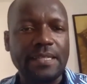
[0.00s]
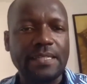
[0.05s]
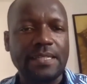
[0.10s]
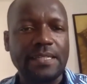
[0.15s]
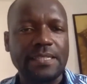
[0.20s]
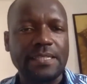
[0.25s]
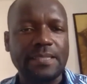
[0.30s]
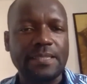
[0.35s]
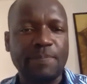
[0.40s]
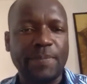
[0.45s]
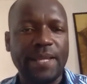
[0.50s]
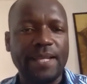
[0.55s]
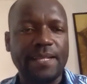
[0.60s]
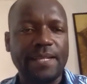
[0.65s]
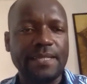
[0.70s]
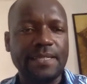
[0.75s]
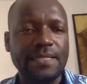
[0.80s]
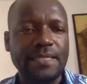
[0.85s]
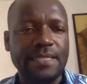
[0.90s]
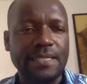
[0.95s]

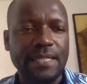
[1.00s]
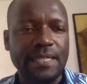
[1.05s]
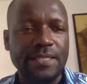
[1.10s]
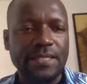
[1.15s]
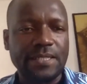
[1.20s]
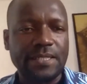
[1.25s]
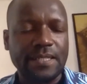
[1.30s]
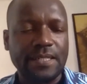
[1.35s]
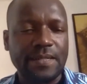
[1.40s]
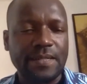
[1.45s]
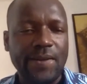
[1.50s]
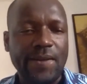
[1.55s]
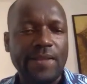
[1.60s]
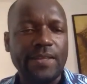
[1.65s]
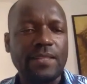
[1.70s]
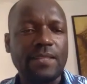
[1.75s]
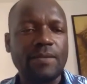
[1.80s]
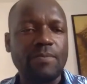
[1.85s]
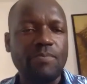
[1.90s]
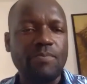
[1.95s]
dispelling danger,
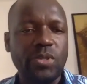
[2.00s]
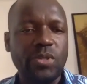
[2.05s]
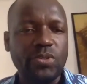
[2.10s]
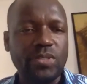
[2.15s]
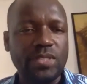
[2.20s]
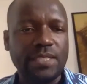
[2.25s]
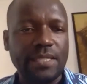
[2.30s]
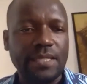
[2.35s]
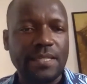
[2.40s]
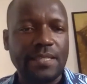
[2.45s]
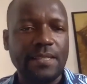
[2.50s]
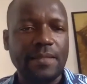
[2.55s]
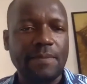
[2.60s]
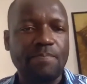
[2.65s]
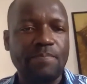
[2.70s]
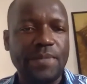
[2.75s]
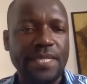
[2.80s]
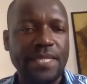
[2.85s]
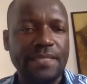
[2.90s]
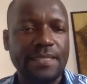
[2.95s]
the music, the
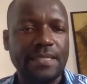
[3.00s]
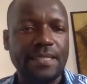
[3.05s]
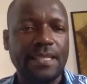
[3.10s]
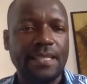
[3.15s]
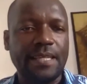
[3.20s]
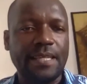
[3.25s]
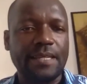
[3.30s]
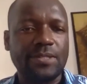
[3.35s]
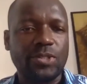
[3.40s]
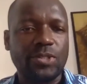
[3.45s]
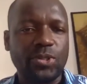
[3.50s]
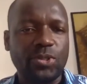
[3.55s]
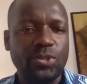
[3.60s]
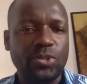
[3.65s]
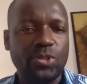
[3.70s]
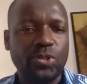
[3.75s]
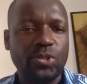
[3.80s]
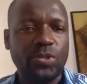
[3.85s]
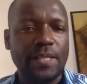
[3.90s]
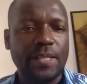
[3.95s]
beat, the
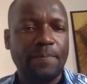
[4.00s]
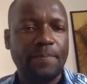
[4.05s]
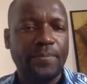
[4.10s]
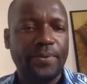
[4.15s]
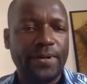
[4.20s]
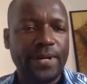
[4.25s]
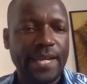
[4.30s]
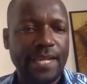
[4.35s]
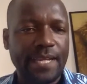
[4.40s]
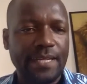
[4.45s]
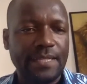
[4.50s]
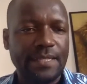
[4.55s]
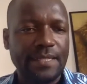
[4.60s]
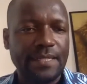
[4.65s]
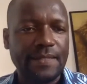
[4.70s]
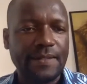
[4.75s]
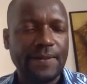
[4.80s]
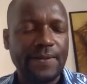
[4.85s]
azonto, the pride,